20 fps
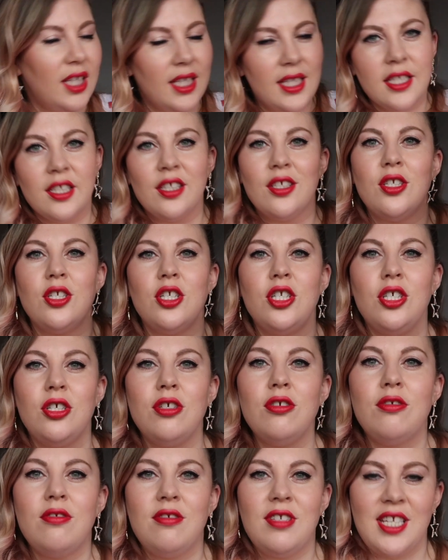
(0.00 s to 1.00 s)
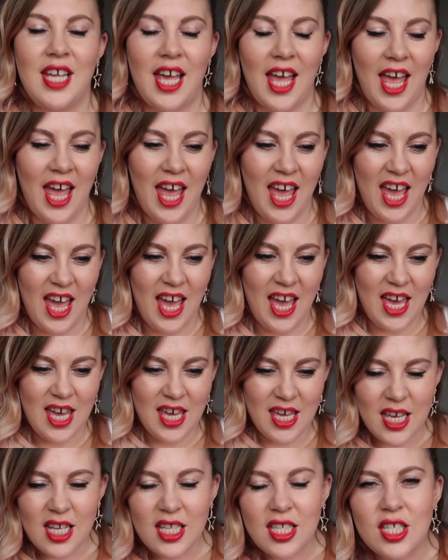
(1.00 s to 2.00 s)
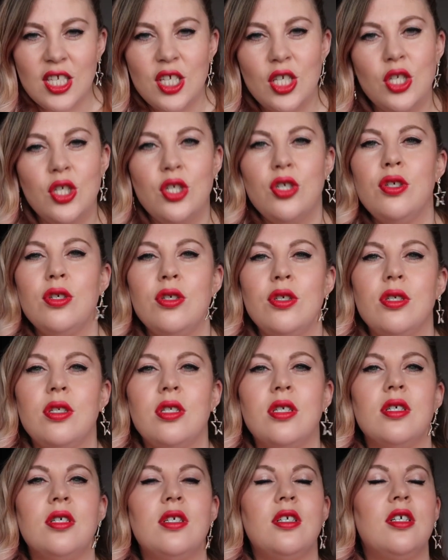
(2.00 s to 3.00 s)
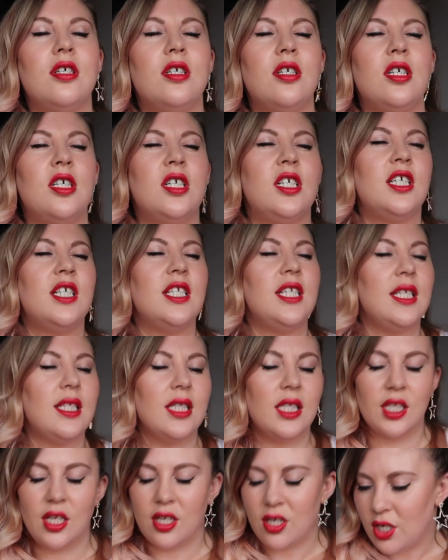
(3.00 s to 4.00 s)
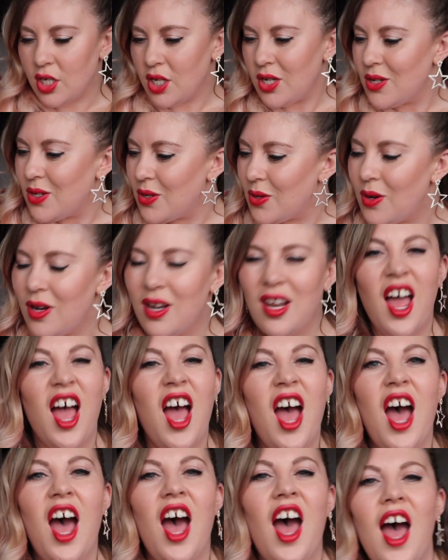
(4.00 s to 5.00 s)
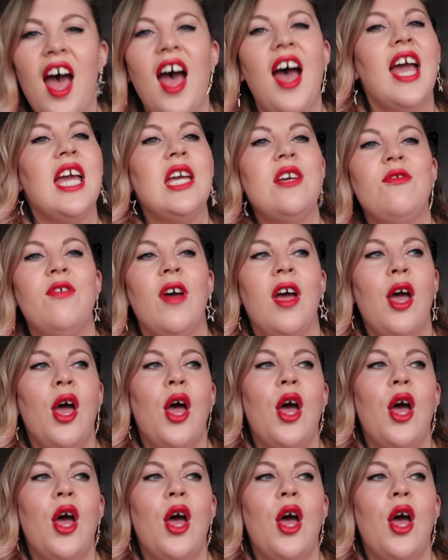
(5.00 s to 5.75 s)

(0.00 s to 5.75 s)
It's a new day, it's a new dawn, it's a new life